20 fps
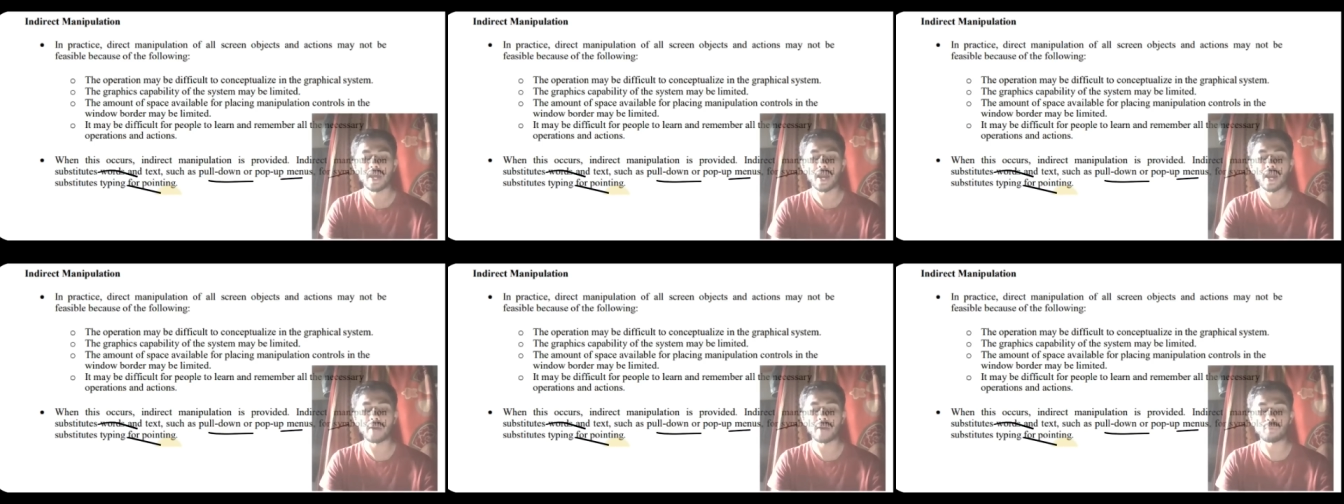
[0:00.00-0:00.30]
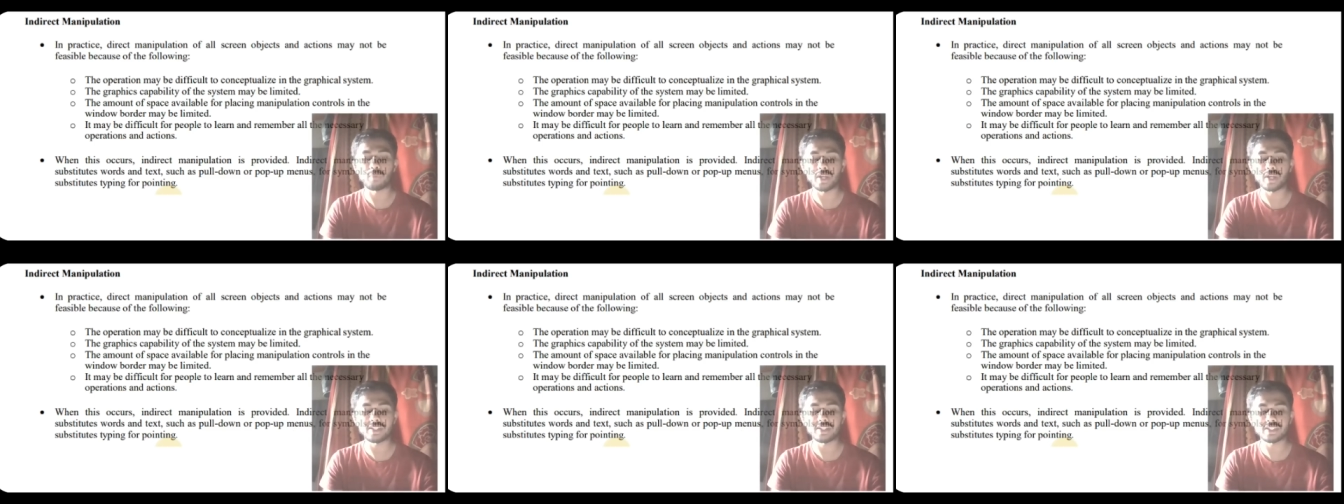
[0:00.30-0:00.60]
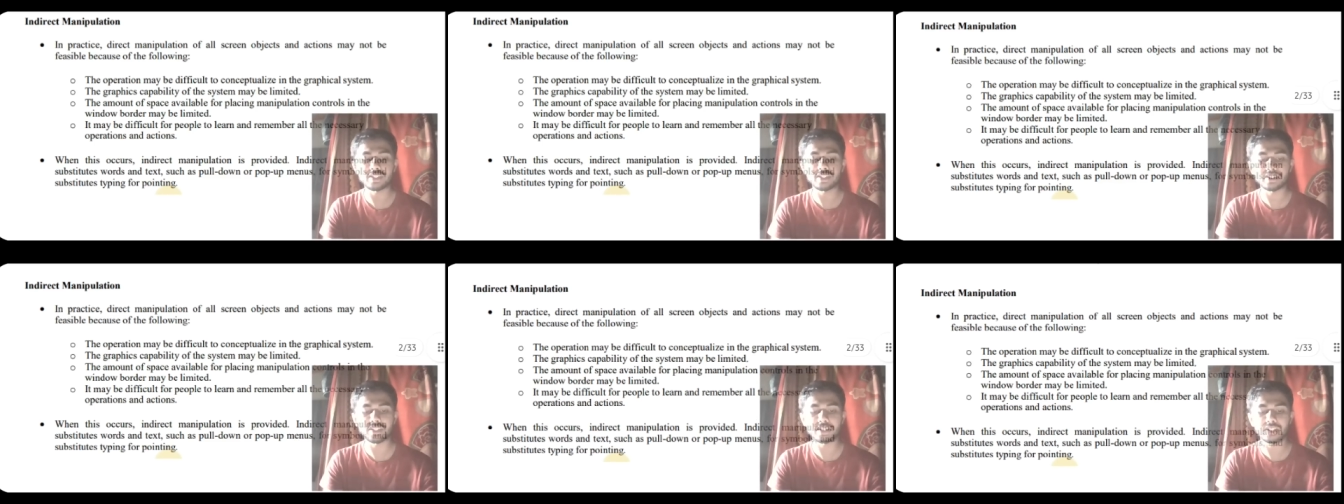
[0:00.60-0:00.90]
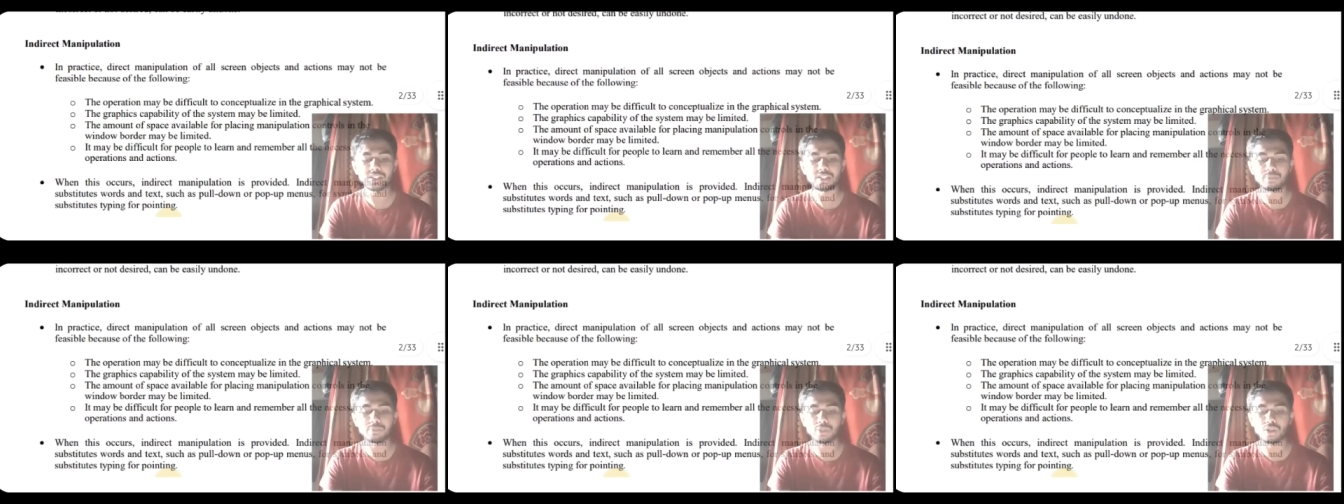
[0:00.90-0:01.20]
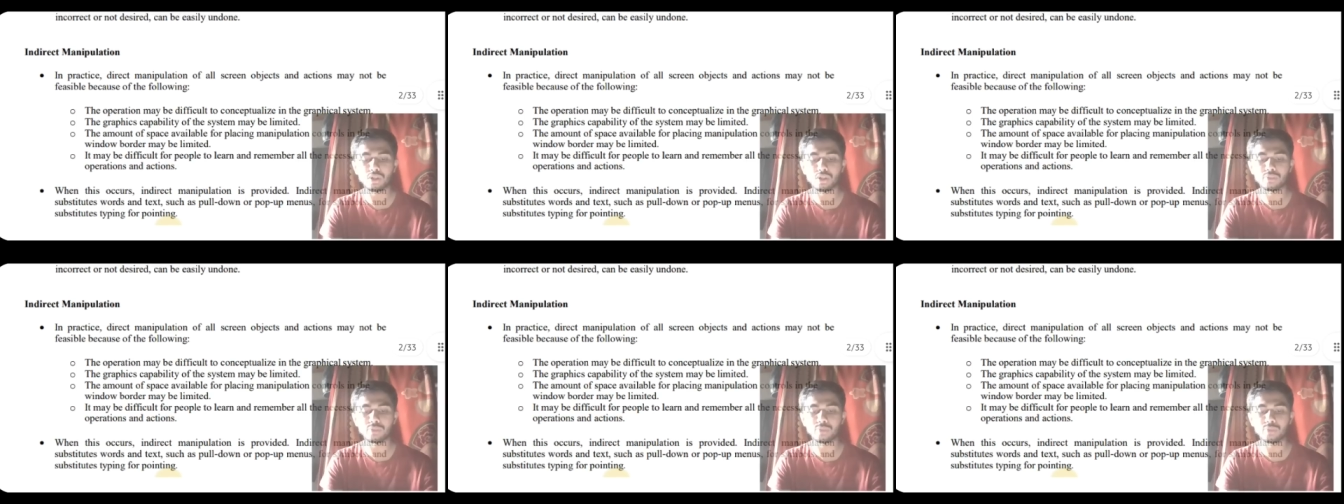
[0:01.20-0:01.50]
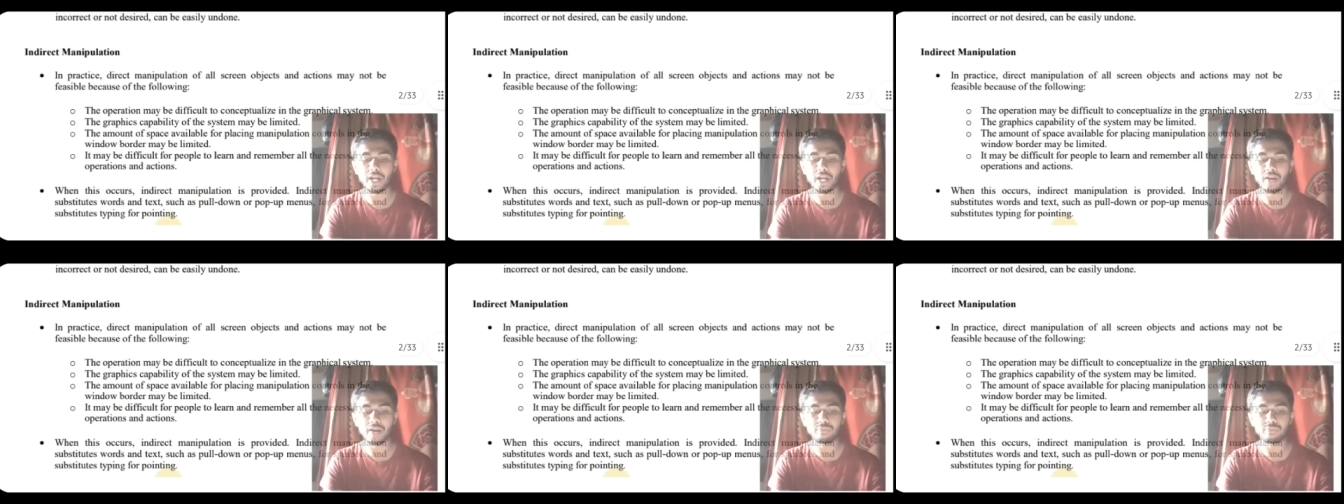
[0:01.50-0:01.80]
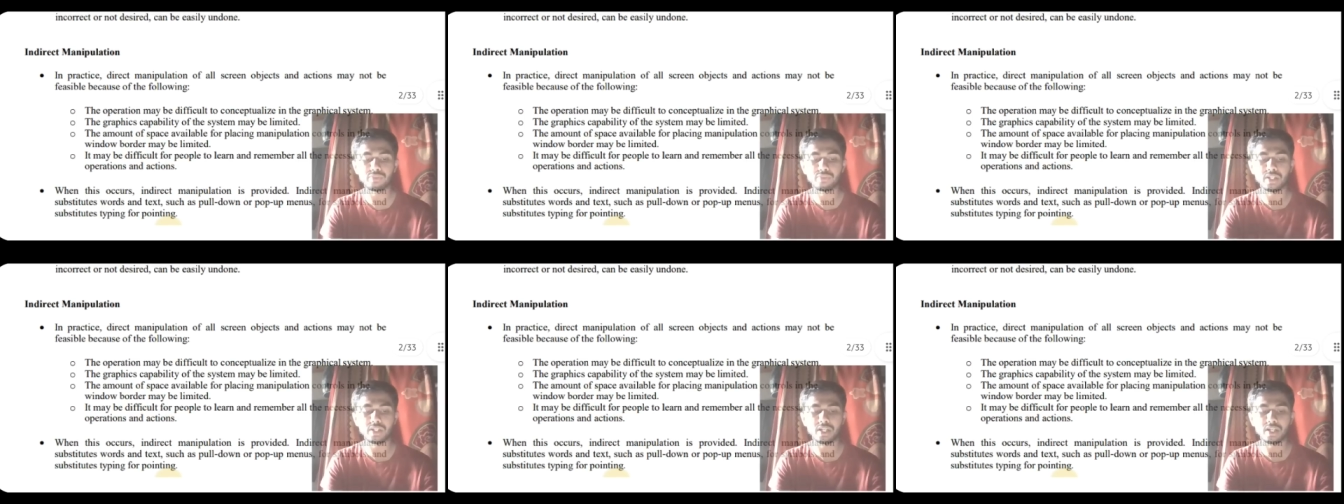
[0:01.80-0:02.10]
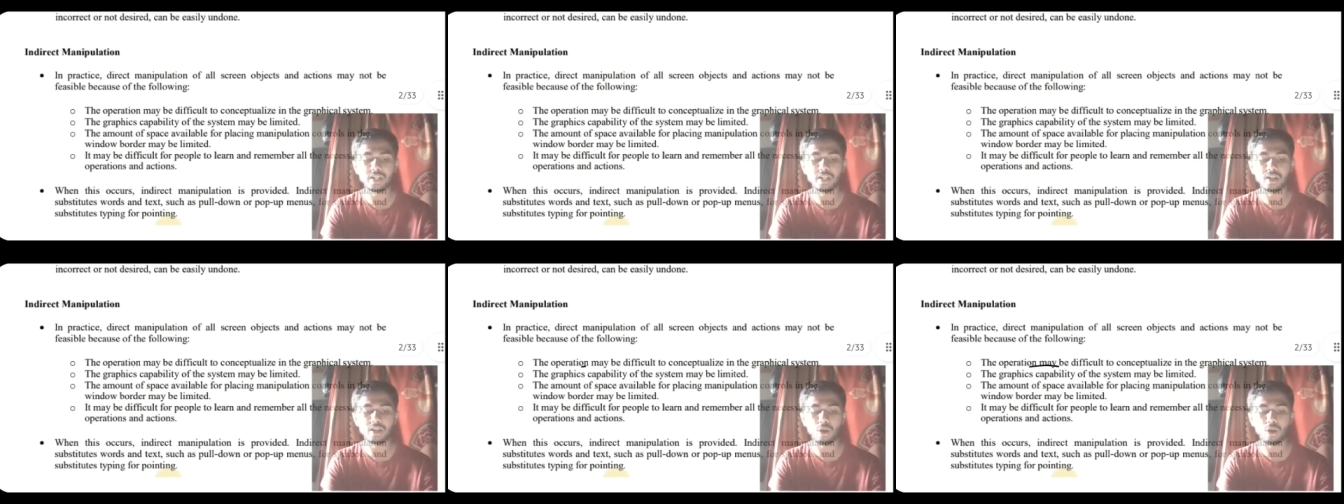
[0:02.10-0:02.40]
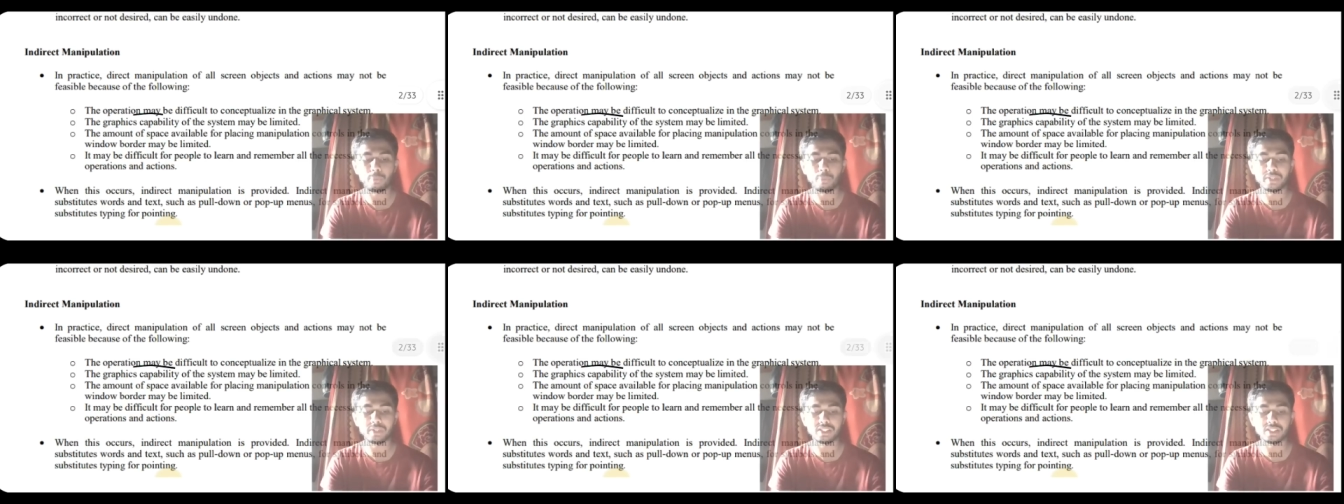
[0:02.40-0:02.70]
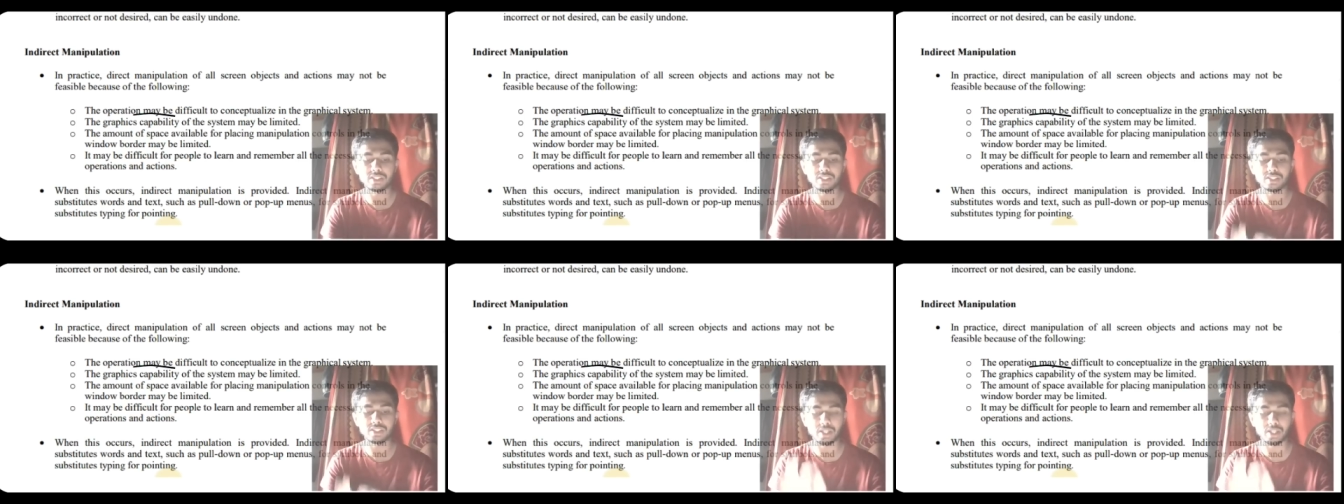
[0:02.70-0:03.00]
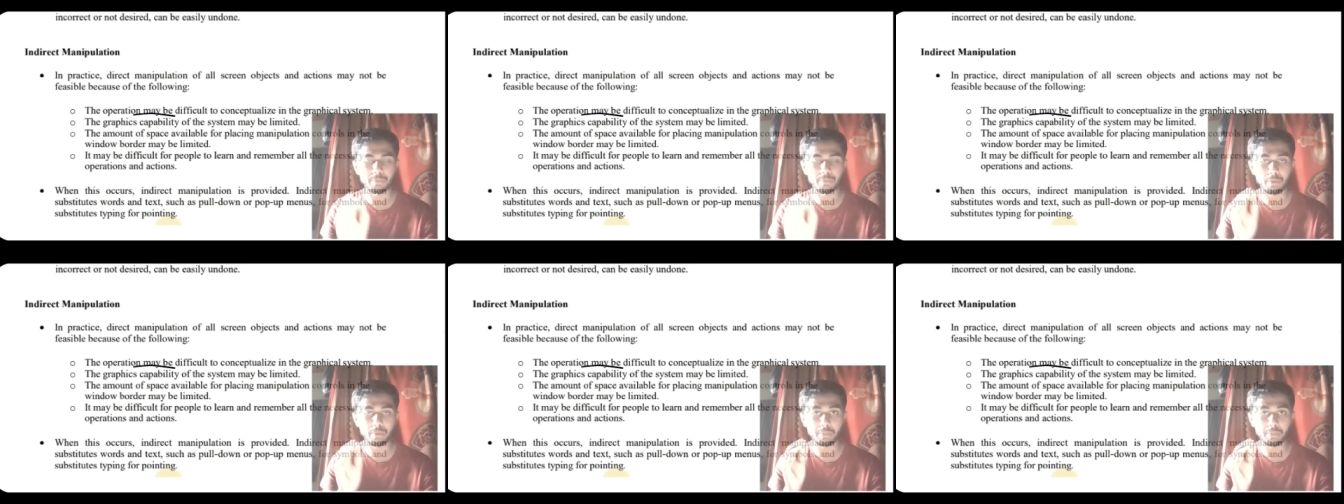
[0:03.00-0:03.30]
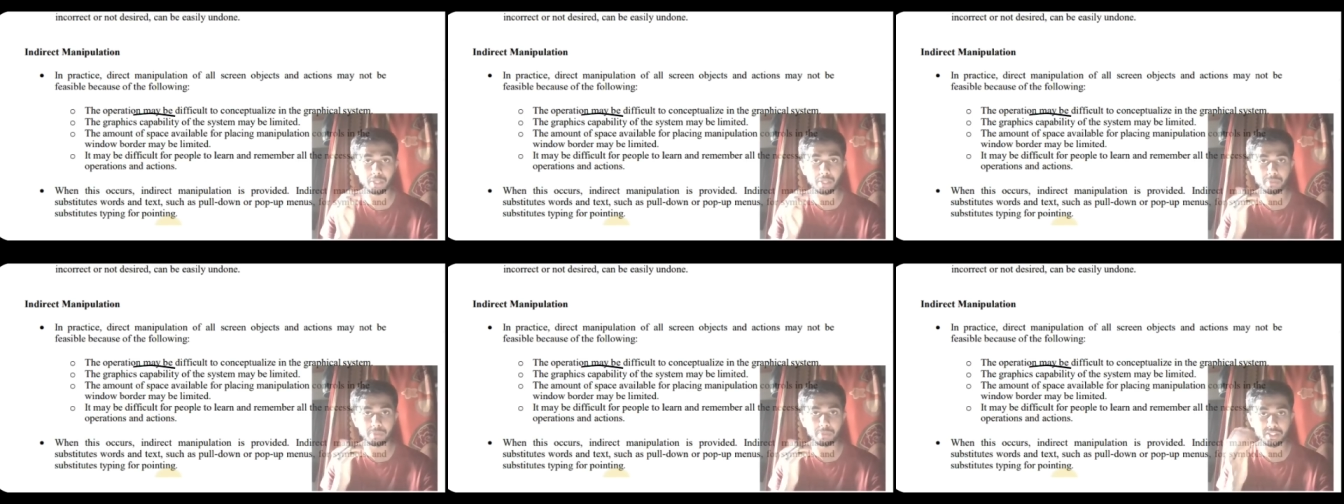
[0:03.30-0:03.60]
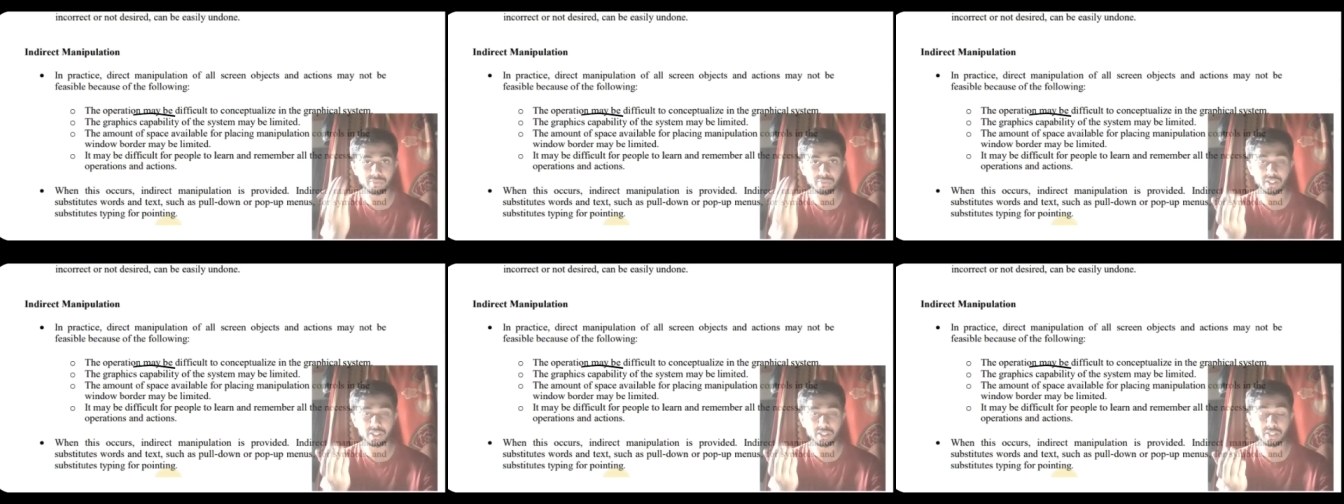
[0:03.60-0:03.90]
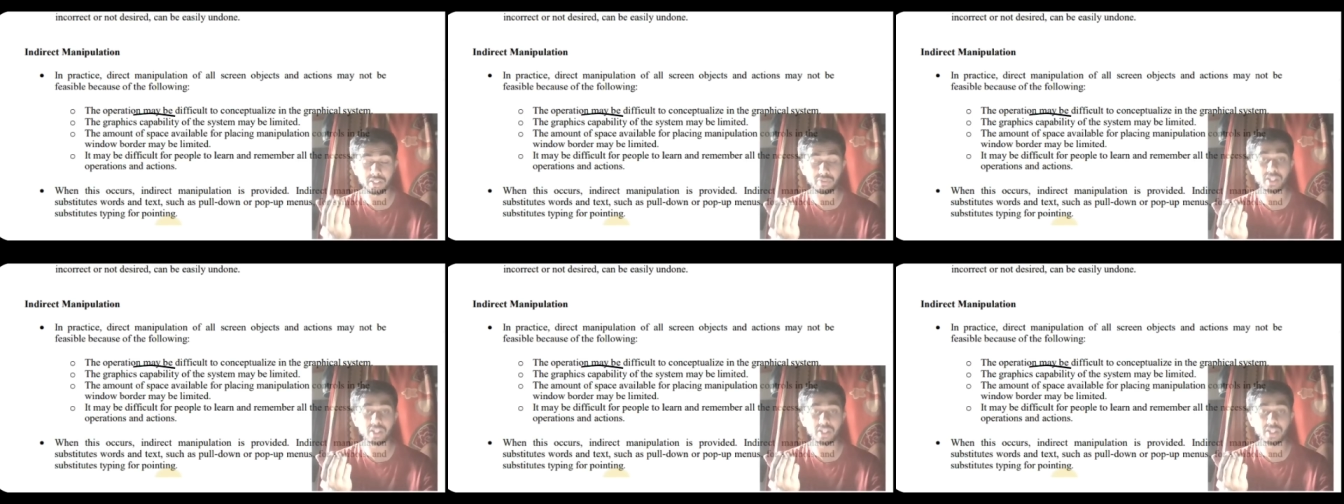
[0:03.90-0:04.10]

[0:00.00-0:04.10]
and why this is done is because we have the operations uh, may become difficult